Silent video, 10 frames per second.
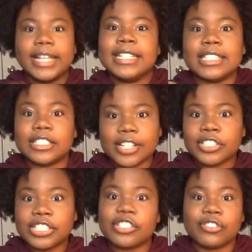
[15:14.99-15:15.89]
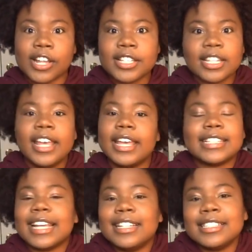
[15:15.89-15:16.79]
Like, he's in such distress.
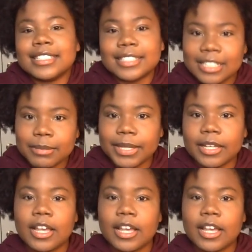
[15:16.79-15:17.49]
It's like he doesn't see me.